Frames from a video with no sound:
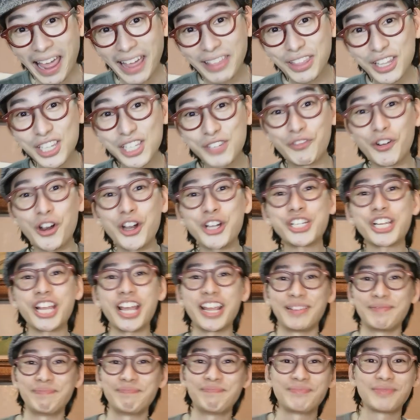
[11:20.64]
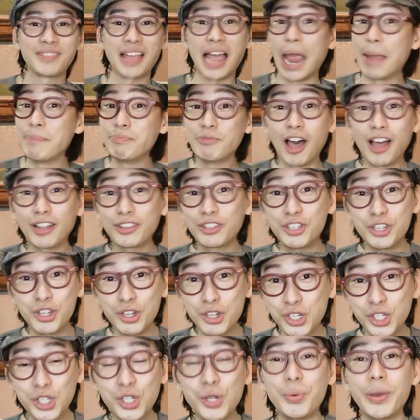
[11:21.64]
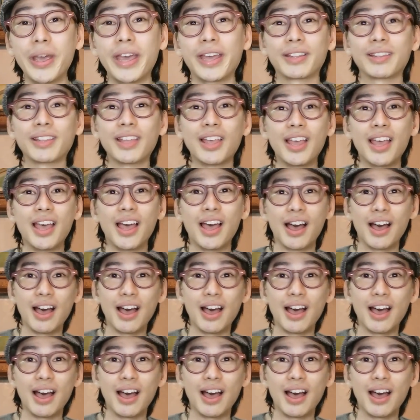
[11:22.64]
I like this version. I'm not used to it,